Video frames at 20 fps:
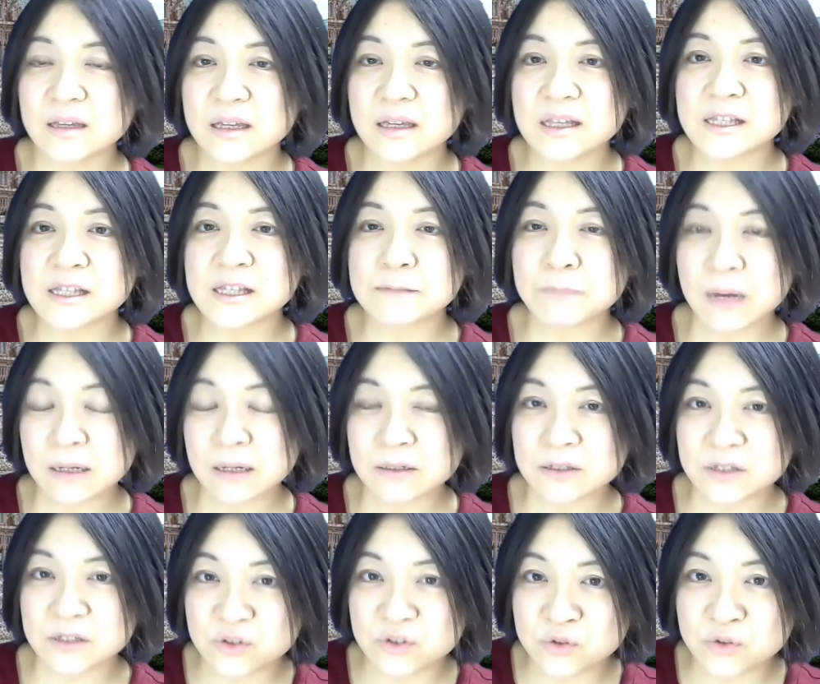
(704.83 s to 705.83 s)
it's back
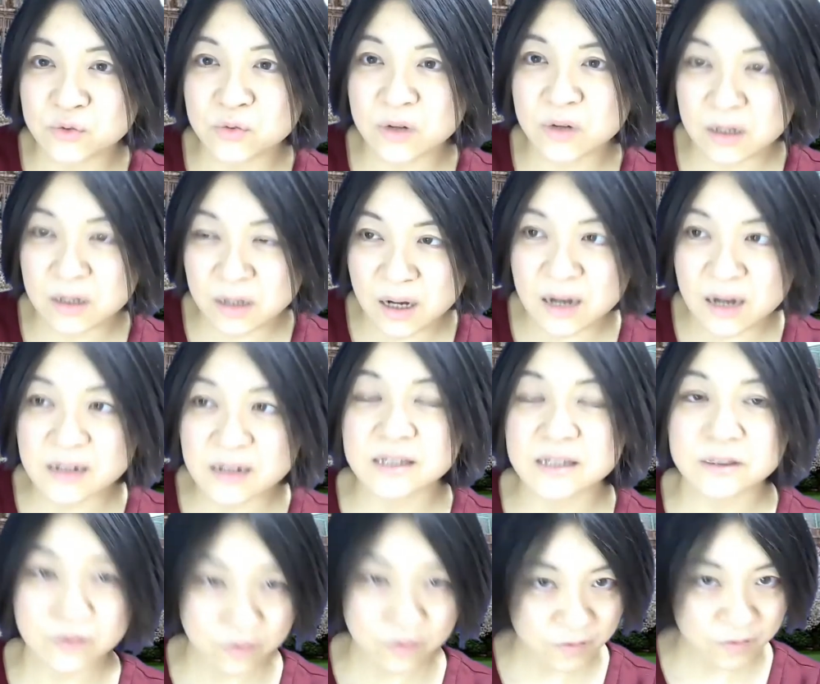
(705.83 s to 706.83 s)
to
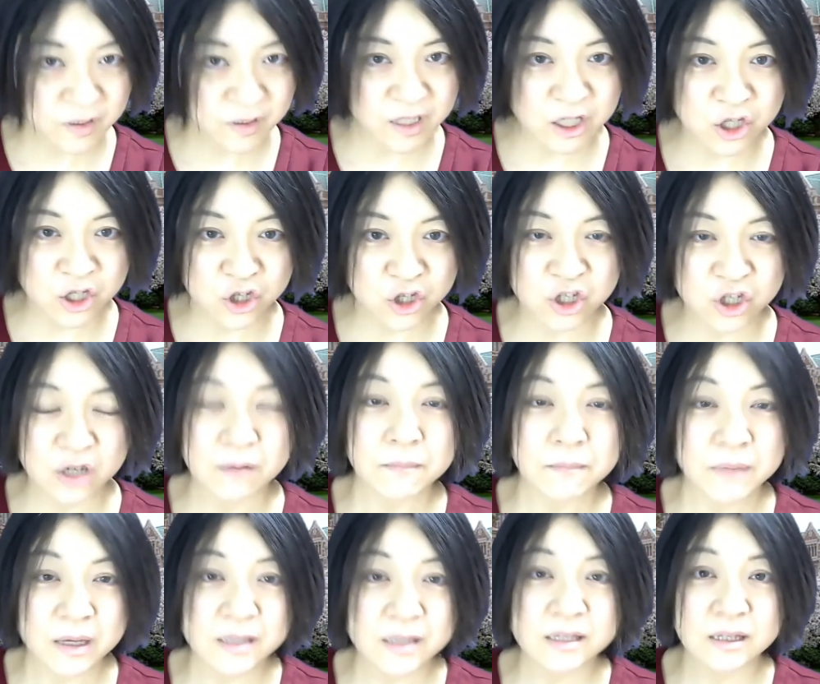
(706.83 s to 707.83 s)
current constitution,
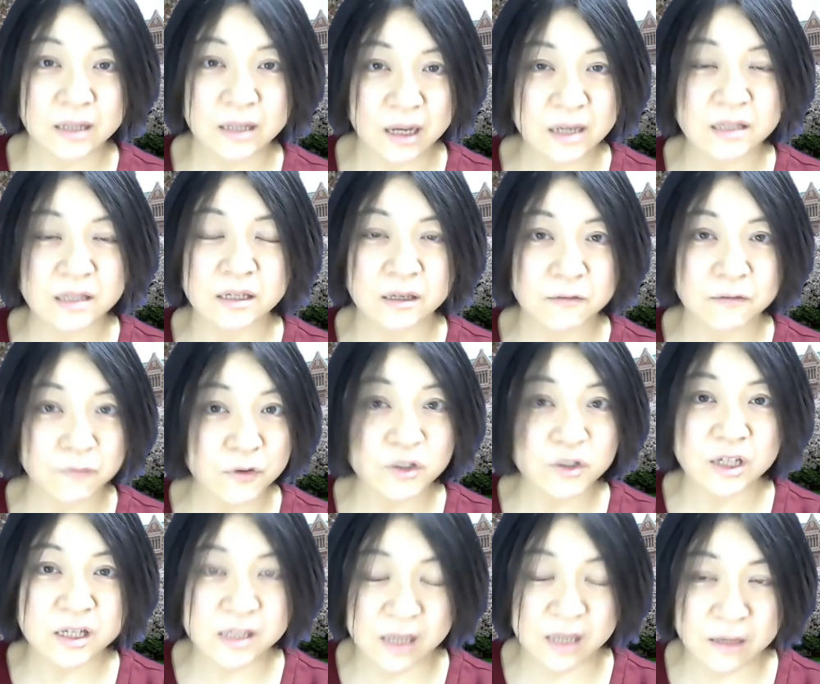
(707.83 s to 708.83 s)
means
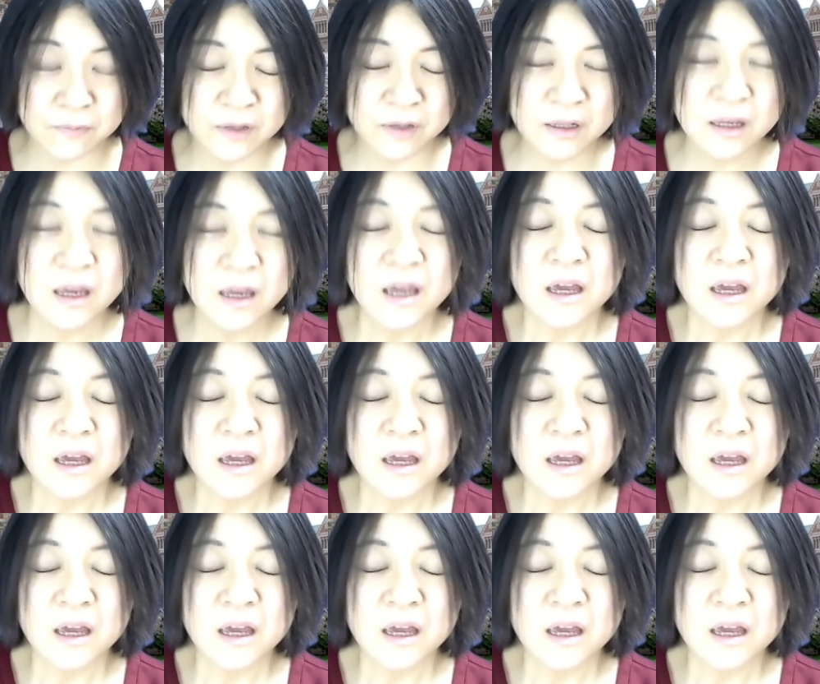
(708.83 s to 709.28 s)
1947.